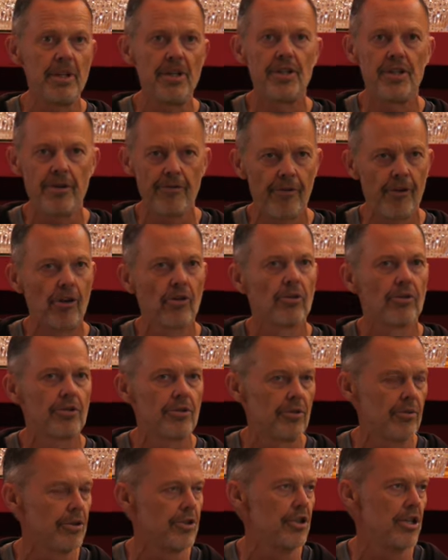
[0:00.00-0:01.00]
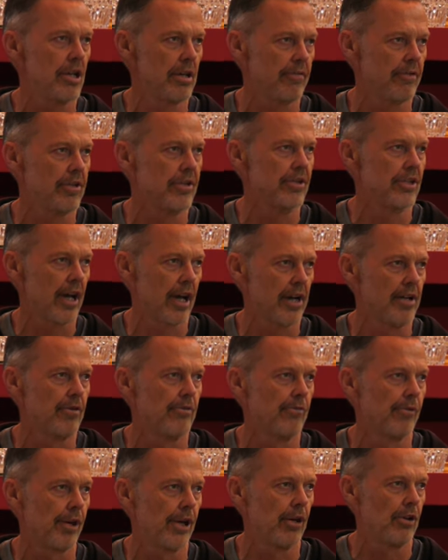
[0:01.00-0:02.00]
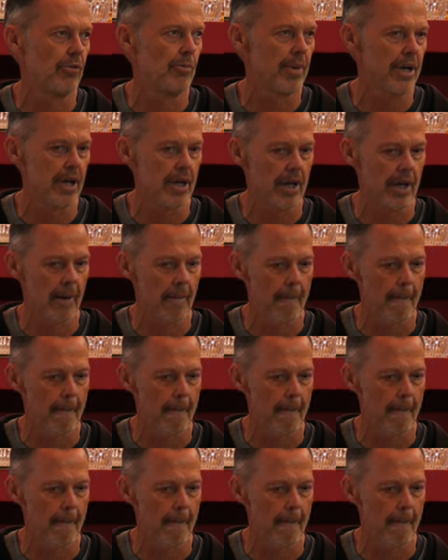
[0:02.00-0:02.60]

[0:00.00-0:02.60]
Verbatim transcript: difficult to achieve the state of well being.